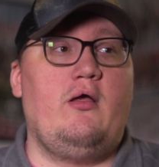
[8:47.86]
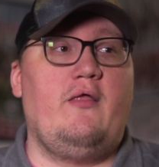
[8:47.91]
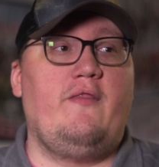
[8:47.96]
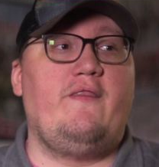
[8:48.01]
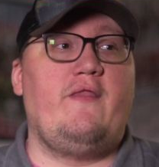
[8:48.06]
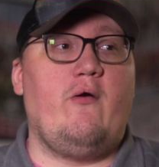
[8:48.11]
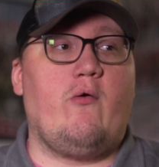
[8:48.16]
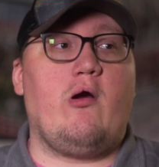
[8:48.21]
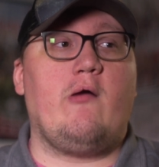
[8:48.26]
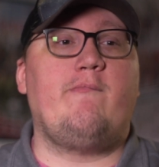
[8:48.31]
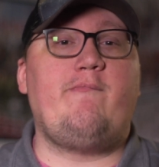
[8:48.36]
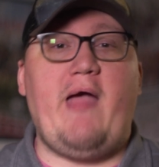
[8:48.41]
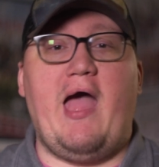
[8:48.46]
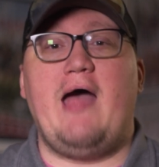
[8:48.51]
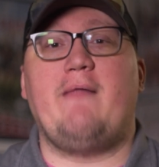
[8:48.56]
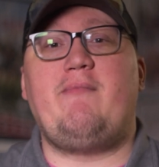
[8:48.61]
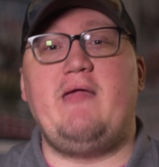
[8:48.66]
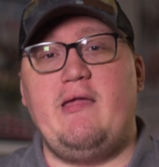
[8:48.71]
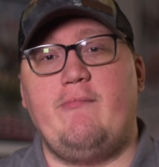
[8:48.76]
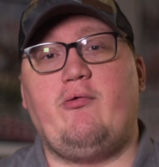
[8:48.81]
There are
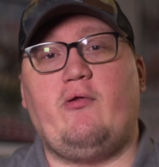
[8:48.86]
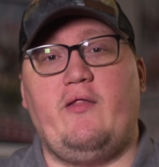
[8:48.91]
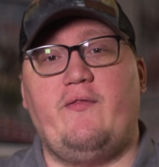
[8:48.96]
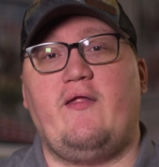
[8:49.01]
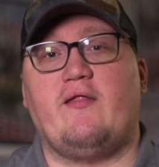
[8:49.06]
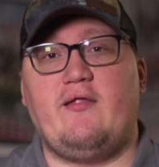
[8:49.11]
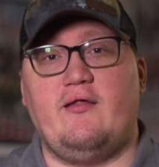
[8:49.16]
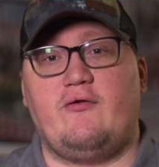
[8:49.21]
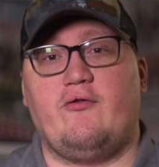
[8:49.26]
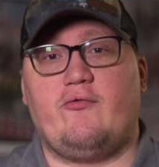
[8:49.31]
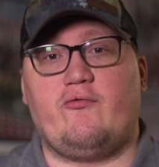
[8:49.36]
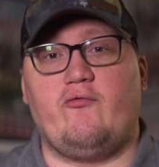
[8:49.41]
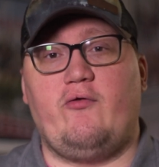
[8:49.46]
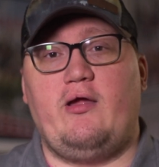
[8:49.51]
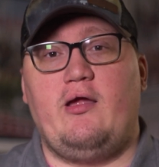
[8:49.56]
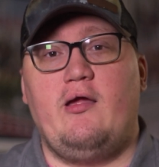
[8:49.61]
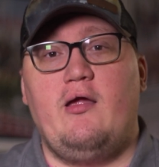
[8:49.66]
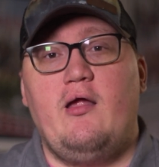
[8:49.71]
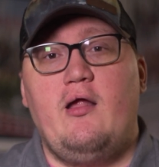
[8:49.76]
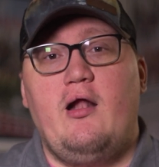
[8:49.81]
bad people in this
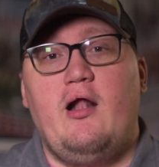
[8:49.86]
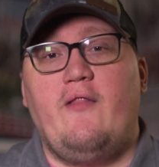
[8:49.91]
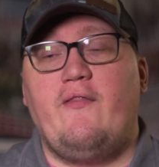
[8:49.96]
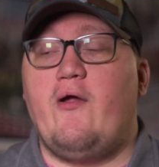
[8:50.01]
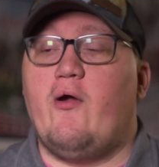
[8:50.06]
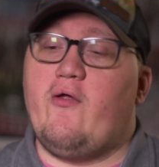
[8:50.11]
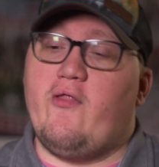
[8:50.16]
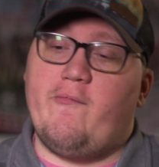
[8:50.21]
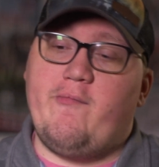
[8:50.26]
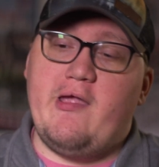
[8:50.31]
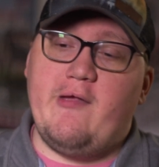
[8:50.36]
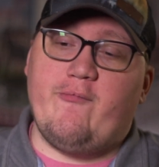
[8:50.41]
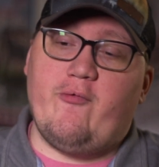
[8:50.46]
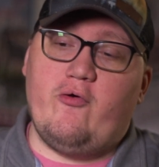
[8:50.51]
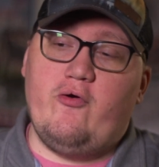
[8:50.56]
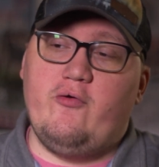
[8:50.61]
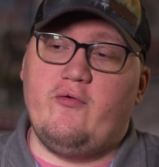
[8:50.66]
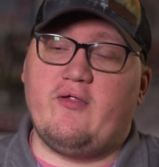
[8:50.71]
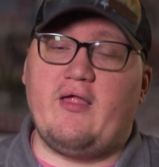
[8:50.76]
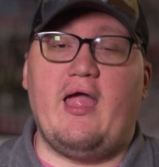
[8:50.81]
industry. There are the people
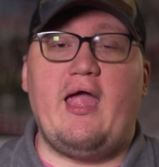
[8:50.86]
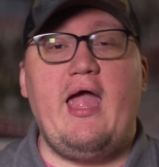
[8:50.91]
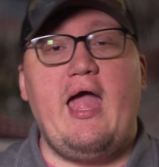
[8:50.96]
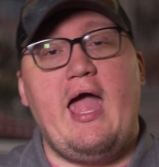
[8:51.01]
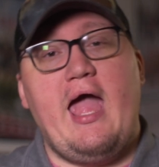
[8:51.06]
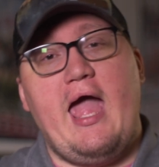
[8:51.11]
who say,